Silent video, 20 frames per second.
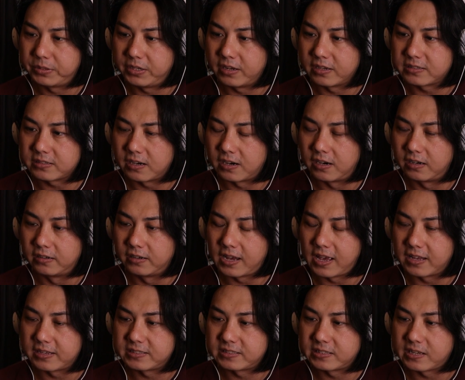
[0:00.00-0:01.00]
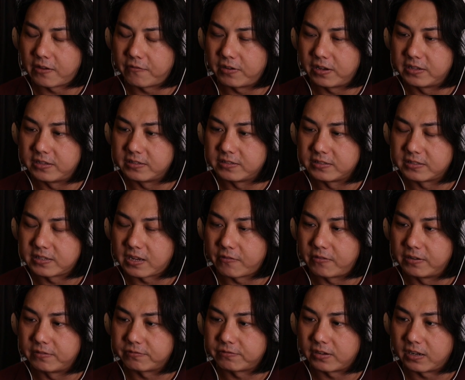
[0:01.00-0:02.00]

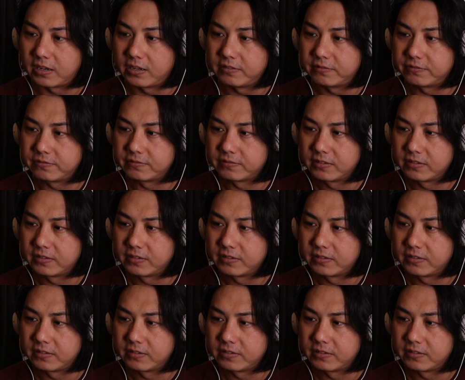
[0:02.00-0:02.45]
PSR-S775